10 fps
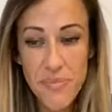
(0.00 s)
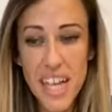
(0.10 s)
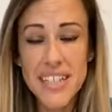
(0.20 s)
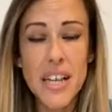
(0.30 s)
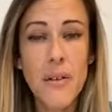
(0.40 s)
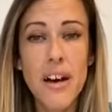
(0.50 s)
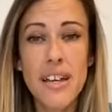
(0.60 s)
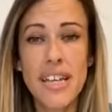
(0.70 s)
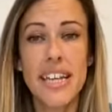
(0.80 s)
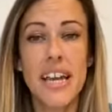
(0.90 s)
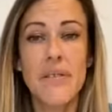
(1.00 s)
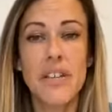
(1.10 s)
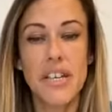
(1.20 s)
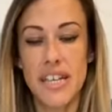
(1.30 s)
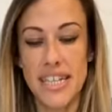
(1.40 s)
So, you know,
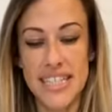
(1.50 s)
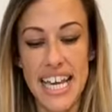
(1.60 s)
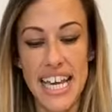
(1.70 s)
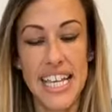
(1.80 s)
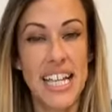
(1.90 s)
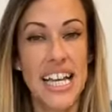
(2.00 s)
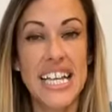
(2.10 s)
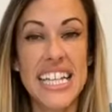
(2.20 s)
you can say like